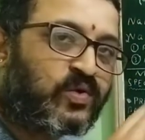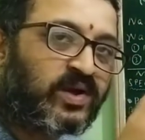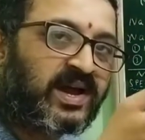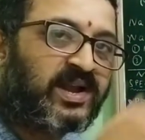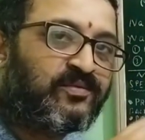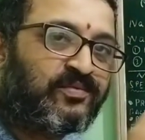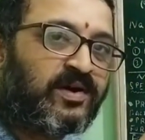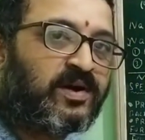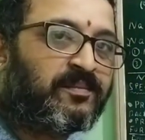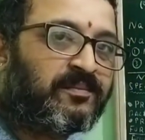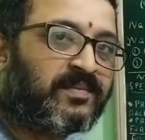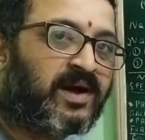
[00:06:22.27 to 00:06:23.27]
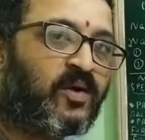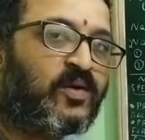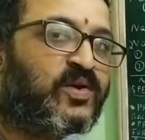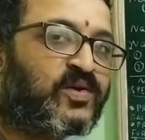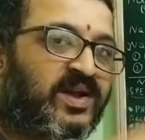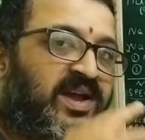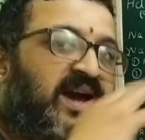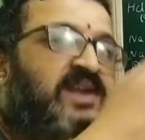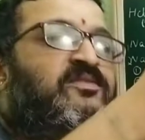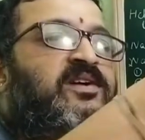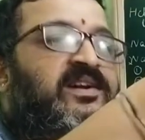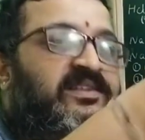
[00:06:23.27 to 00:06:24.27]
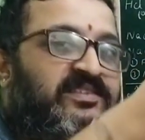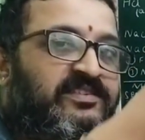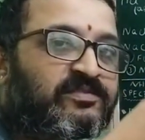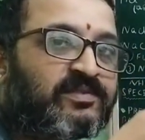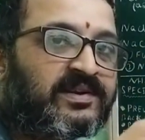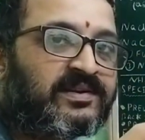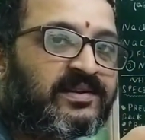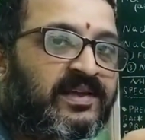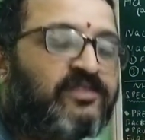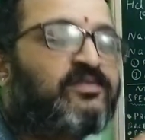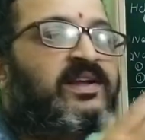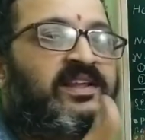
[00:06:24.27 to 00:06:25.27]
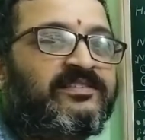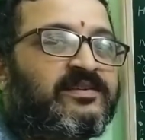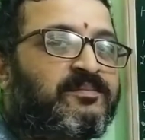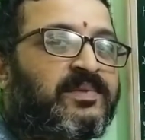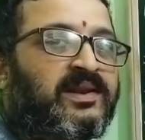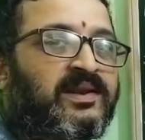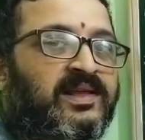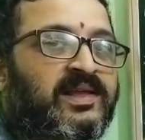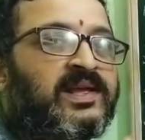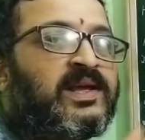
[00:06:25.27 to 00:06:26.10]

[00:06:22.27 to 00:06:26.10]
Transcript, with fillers: do you confirm, how do you convert this one? It's very simple.